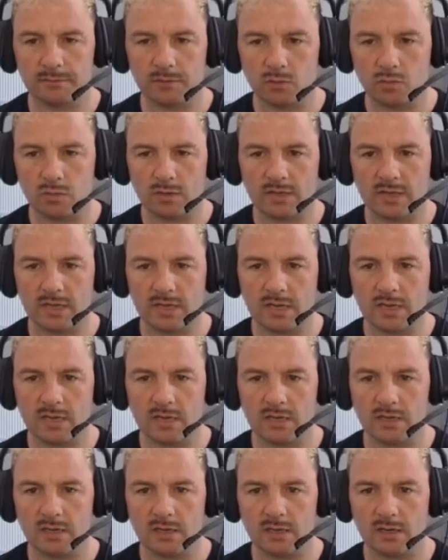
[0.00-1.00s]

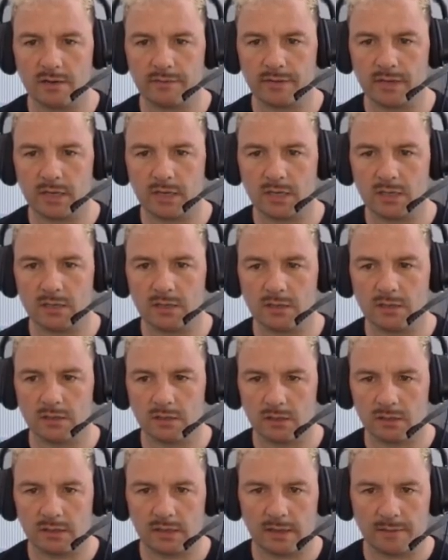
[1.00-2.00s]
Okay, level in.
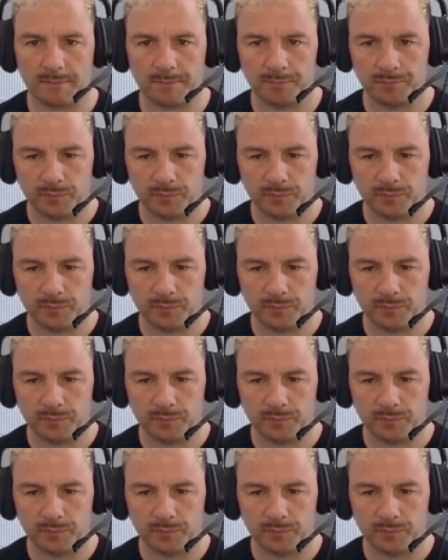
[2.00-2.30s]
Yep.